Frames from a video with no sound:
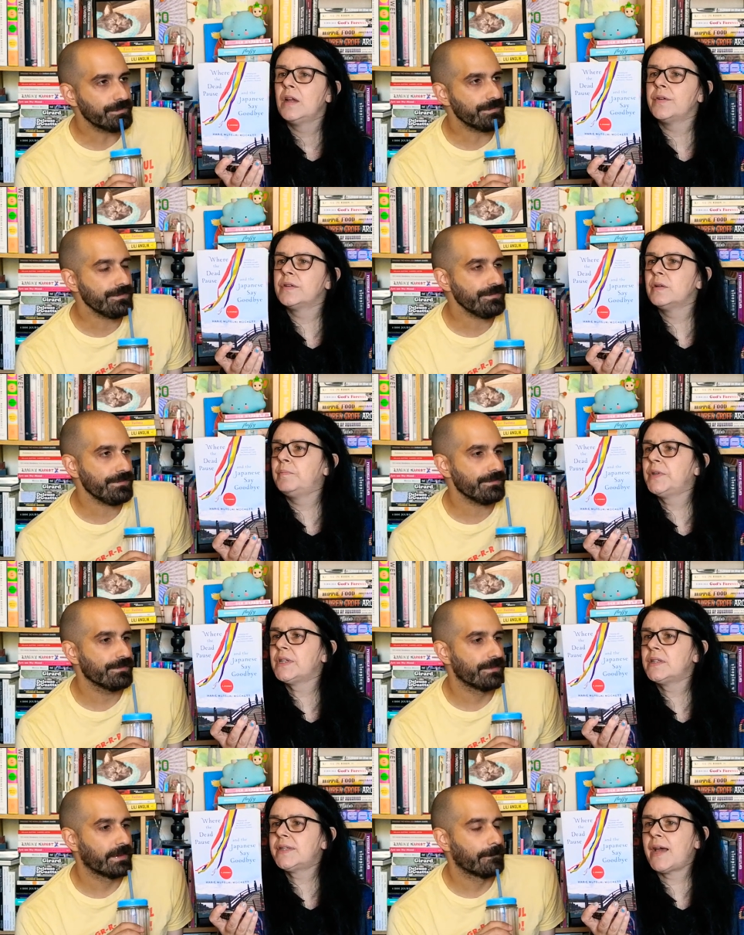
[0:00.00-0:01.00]
Speaker 1: going to a
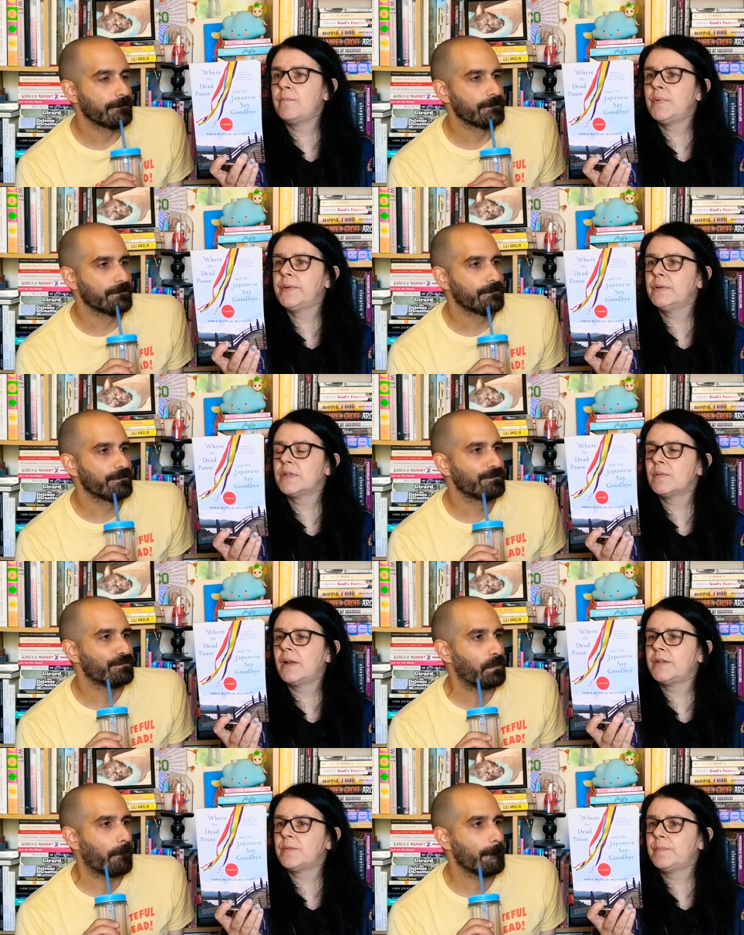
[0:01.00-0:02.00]
Buddhist temple as
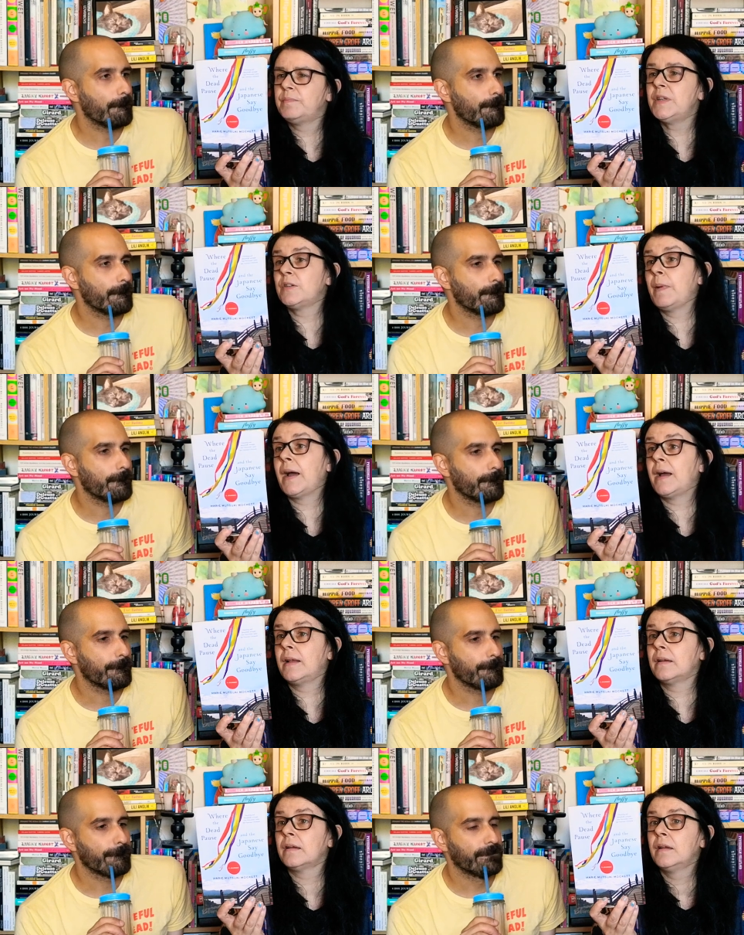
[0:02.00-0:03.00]
well in, J- in
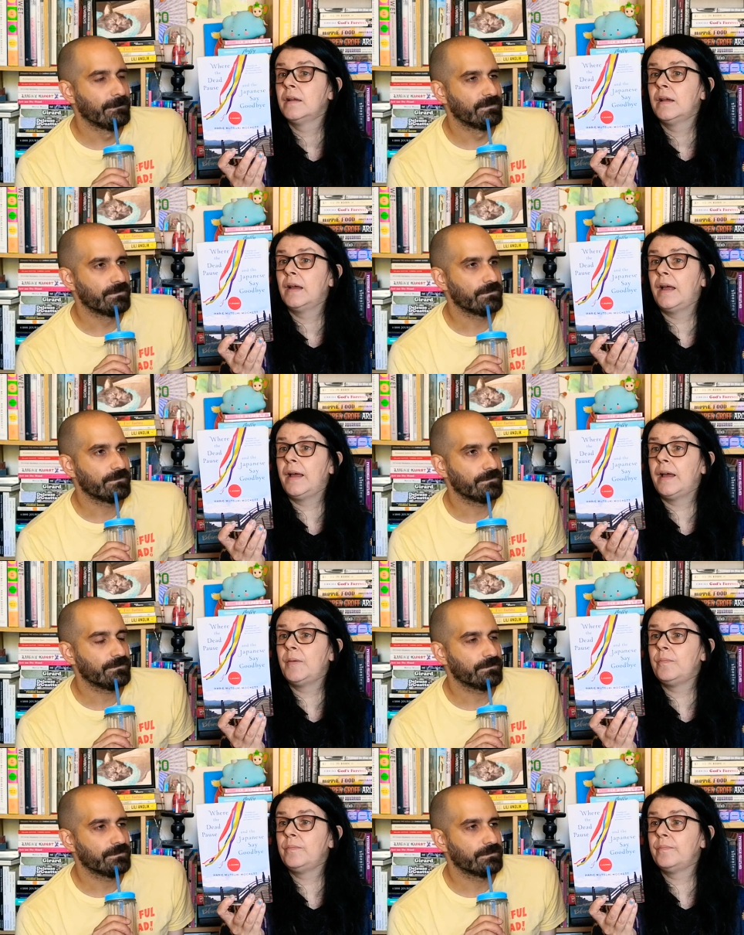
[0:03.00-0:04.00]
Japan.
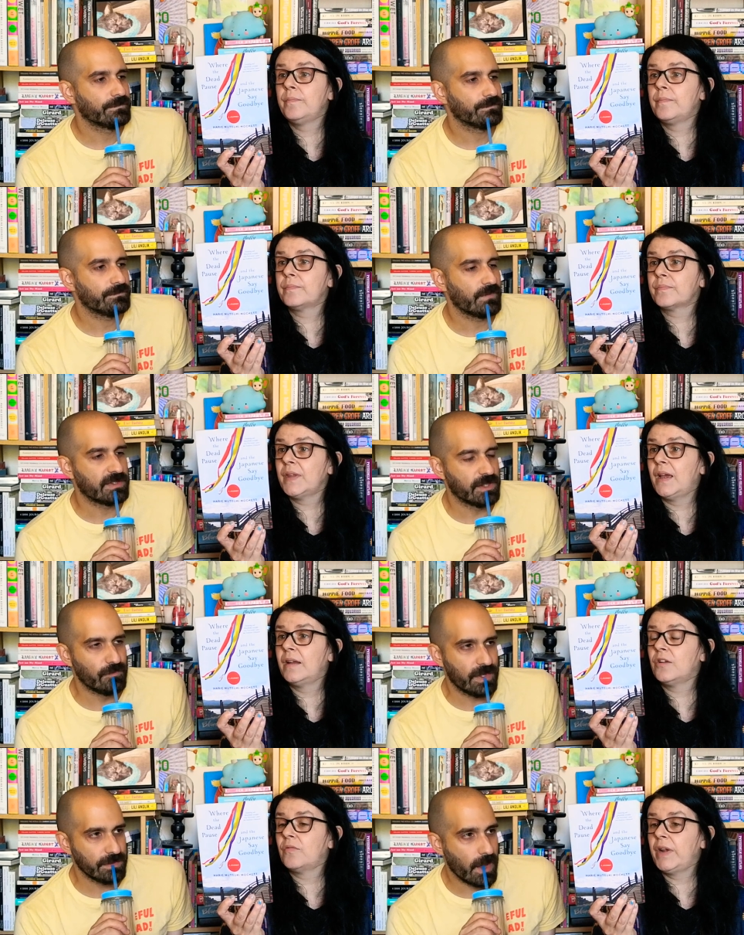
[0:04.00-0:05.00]
Um, yeah,
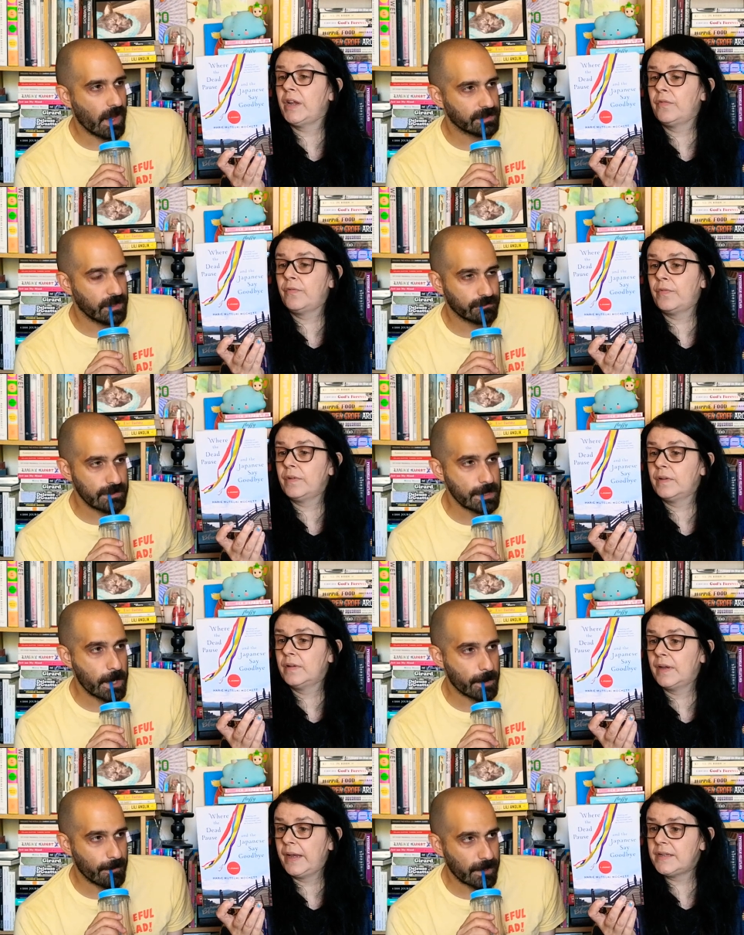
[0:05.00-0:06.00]
Lovely, it? it sounds really
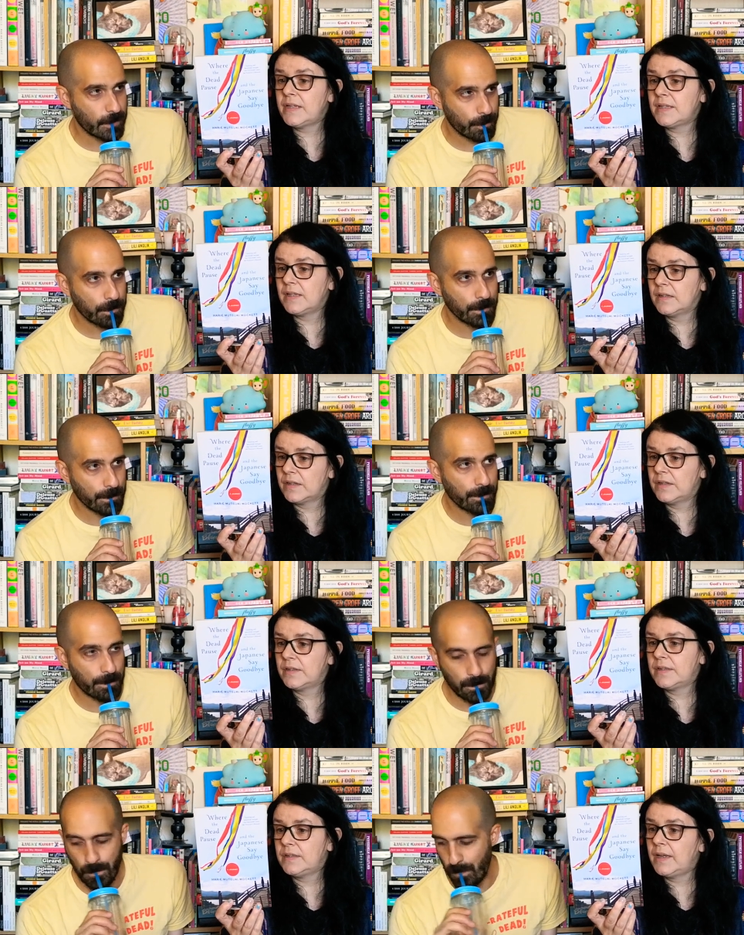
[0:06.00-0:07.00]
Speaker 2: good. It does look Mm.
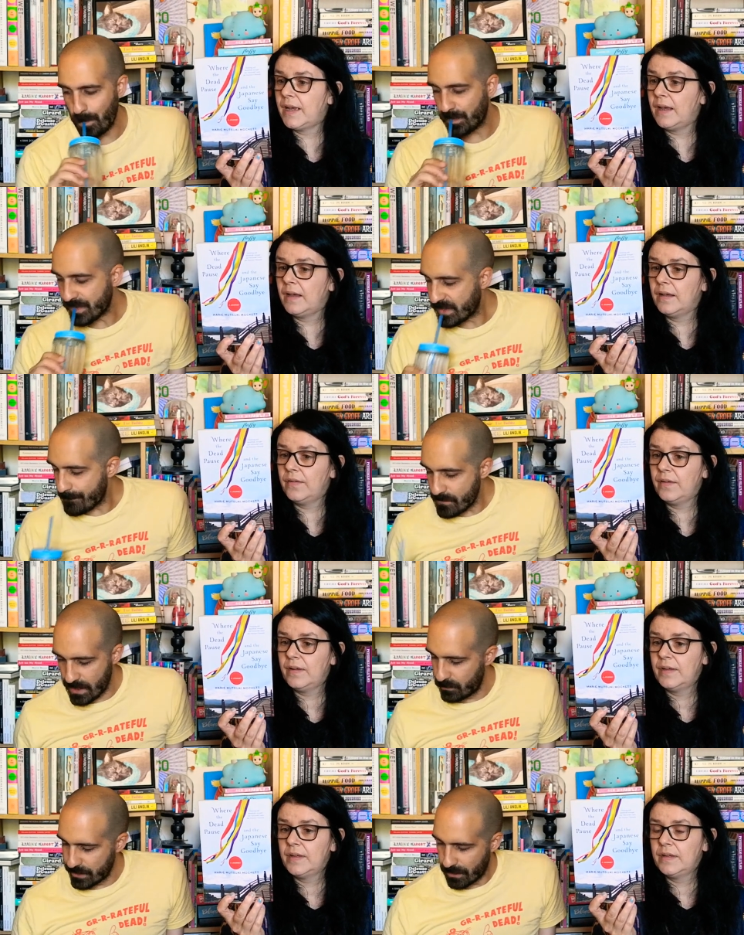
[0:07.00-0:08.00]
good. Yeah.
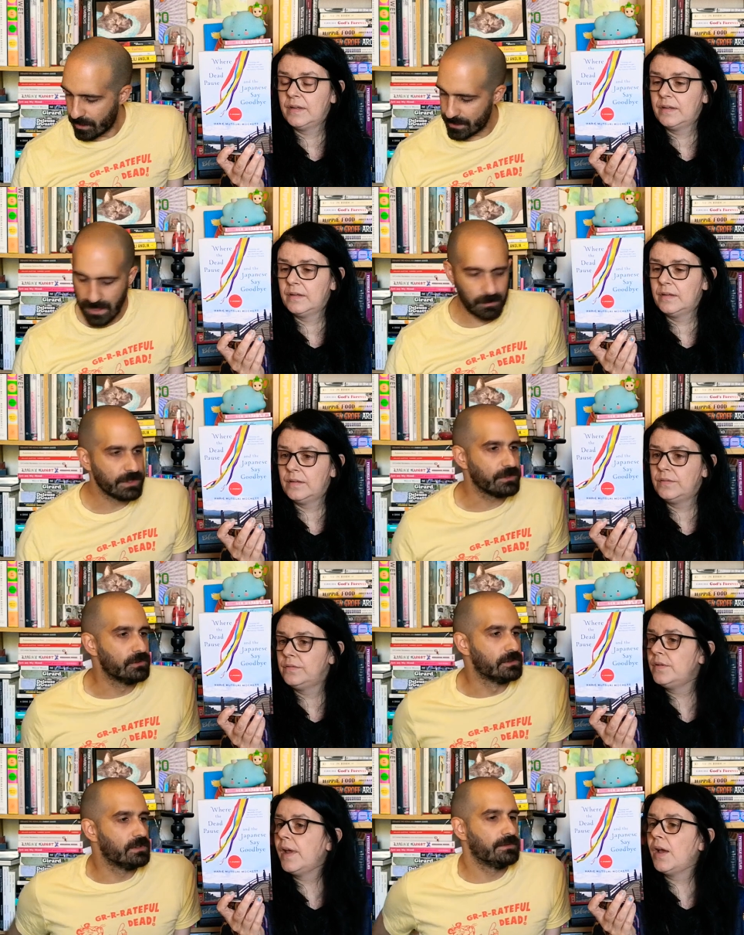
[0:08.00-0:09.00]
And we've not heard of that one at
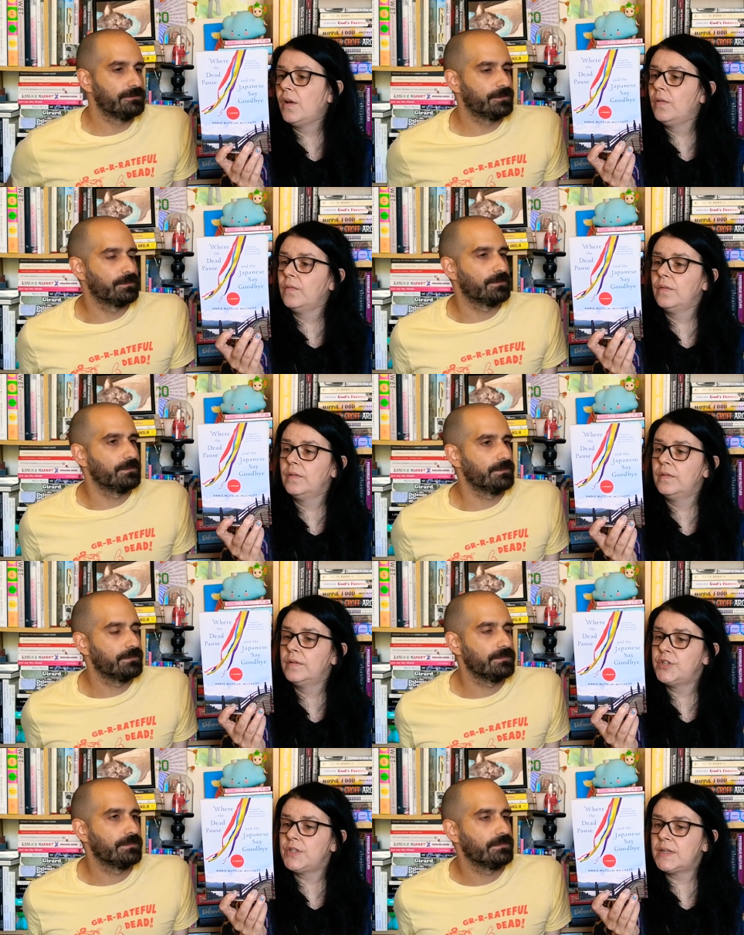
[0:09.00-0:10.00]
all.
Speaker 1: No.
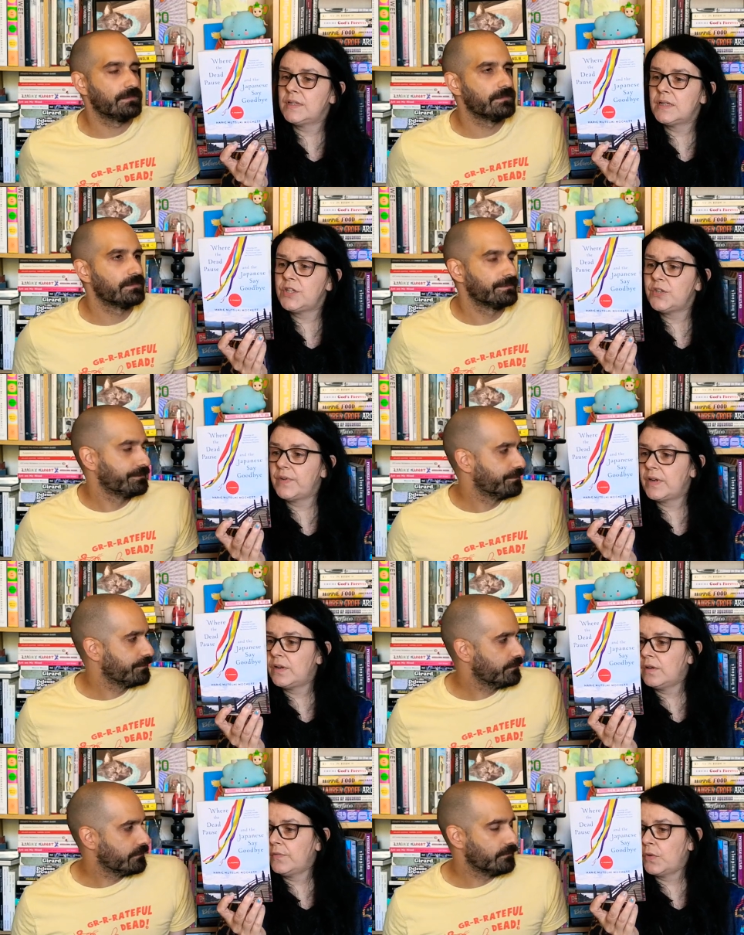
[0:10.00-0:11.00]
She's it says she's written a
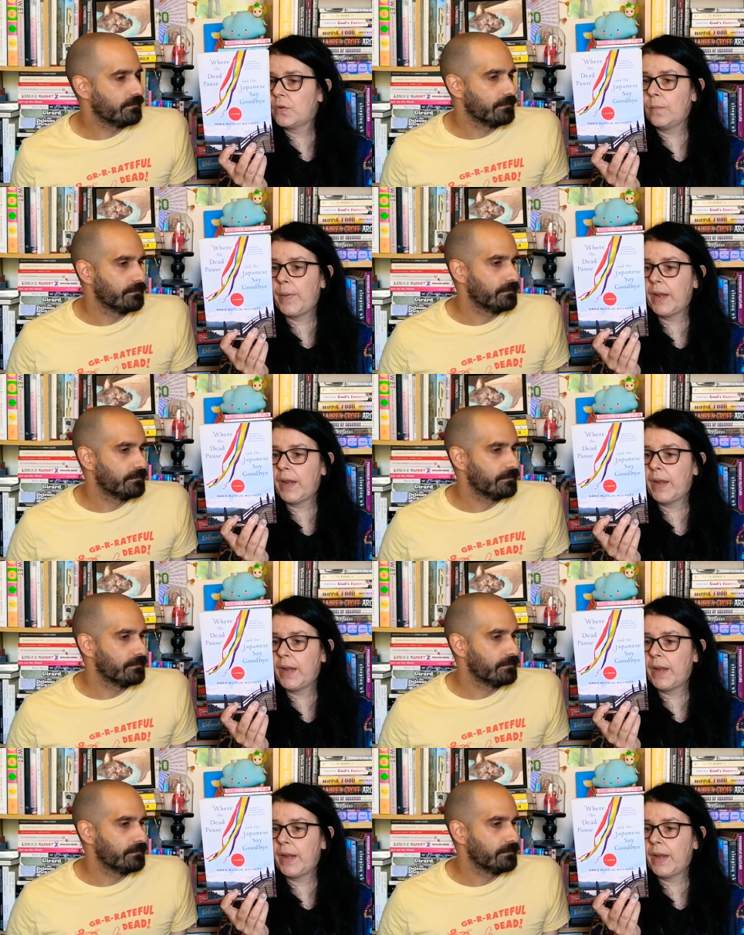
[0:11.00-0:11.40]
novel called